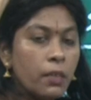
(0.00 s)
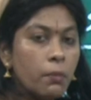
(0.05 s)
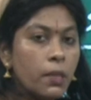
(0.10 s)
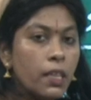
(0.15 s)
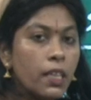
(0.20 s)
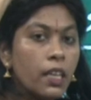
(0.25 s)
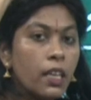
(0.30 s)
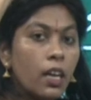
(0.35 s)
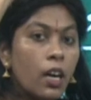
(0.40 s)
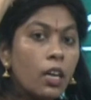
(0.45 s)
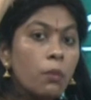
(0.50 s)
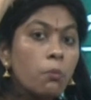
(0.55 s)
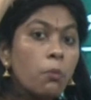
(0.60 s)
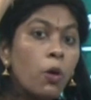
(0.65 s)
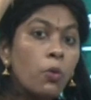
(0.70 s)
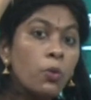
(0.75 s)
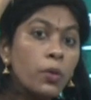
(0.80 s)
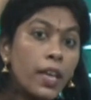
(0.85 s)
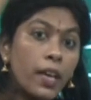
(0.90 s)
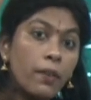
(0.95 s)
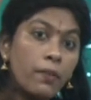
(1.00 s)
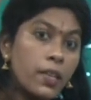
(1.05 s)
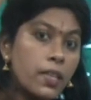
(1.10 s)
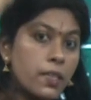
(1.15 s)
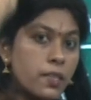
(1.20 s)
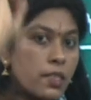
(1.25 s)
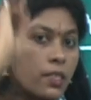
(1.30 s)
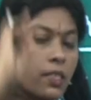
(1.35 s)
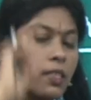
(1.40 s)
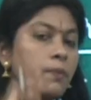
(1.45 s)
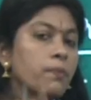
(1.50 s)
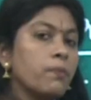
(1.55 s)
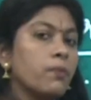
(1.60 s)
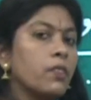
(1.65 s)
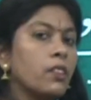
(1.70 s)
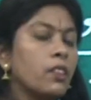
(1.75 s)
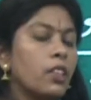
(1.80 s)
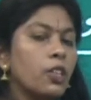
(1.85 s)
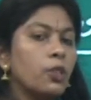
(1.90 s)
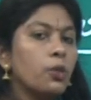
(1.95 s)
meeting on Mount Everest.
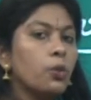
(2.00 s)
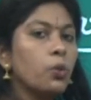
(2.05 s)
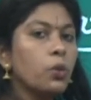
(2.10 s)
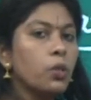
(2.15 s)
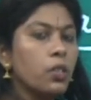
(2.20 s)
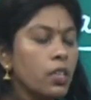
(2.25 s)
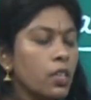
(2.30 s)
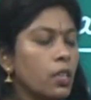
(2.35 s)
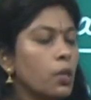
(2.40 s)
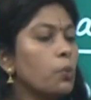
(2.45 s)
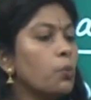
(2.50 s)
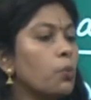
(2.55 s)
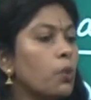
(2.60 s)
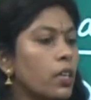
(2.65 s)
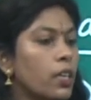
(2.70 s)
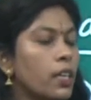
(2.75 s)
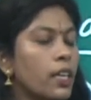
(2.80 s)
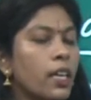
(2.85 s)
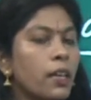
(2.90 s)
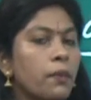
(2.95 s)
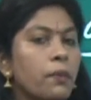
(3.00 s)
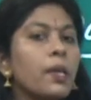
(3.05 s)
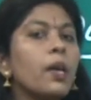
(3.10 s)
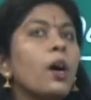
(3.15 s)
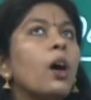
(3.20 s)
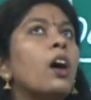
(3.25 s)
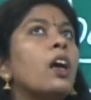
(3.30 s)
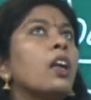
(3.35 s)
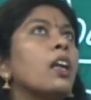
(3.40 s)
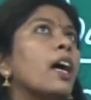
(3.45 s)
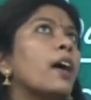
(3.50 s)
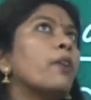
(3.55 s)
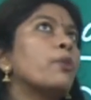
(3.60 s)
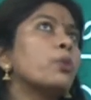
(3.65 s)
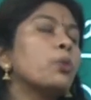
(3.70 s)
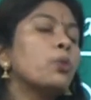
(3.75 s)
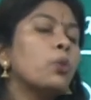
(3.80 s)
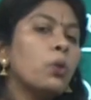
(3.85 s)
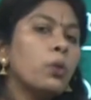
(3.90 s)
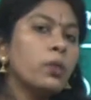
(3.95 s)
They told one day we all have
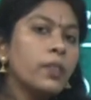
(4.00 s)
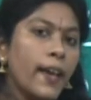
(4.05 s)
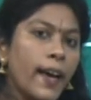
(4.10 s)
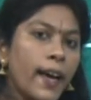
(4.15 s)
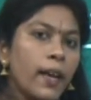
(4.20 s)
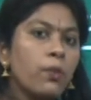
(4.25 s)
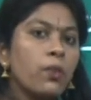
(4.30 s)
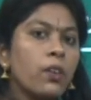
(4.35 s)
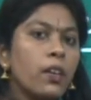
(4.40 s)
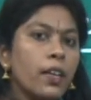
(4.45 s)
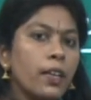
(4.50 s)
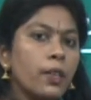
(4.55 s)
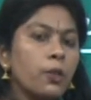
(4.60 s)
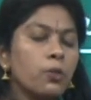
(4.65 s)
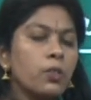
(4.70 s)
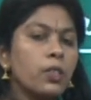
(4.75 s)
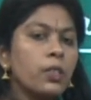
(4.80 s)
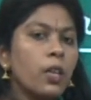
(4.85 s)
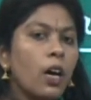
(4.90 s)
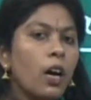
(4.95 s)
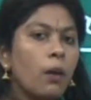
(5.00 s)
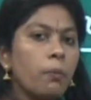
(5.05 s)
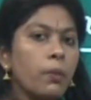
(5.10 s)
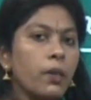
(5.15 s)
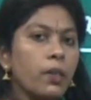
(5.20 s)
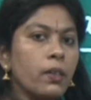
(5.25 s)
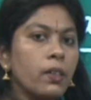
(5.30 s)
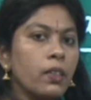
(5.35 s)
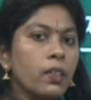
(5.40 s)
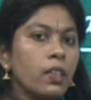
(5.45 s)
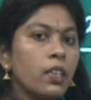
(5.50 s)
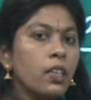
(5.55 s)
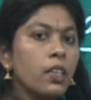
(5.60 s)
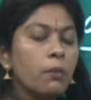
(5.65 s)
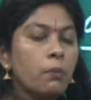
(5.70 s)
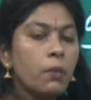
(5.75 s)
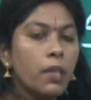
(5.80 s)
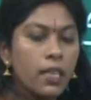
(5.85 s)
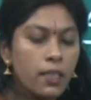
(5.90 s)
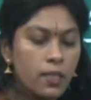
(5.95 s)
to go there only to the
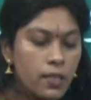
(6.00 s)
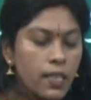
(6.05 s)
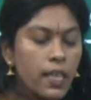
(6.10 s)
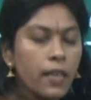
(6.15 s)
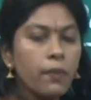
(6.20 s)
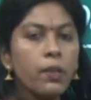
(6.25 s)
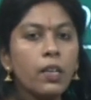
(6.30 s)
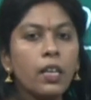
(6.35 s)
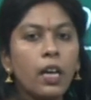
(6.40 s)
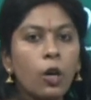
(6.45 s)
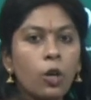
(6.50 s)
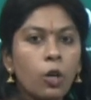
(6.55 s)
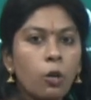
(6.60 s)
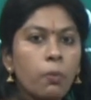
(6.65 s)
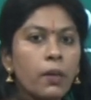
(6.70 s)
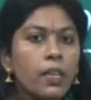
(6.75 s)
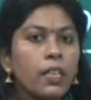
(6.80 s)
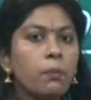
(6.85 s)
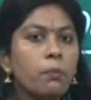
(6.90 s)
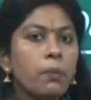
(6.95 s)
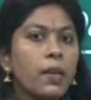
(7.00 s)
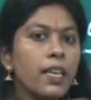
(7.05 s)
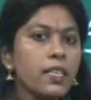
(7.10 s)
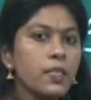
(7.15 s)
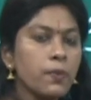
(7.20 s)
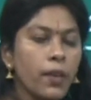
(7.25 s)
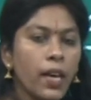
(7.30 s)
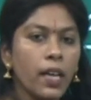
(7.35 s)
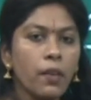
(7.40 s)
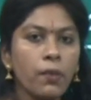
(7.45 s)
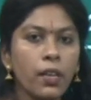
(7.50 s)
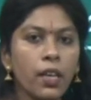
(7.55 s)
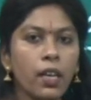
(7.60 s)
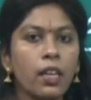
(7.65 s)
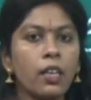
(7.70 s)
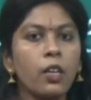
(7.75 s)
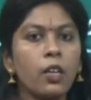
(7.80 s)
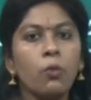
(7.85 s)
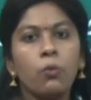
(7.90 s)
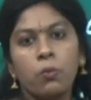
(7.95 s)
top, because sea will occupy the place where we
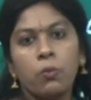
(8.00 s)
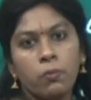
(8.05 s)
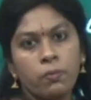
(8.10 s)
are now.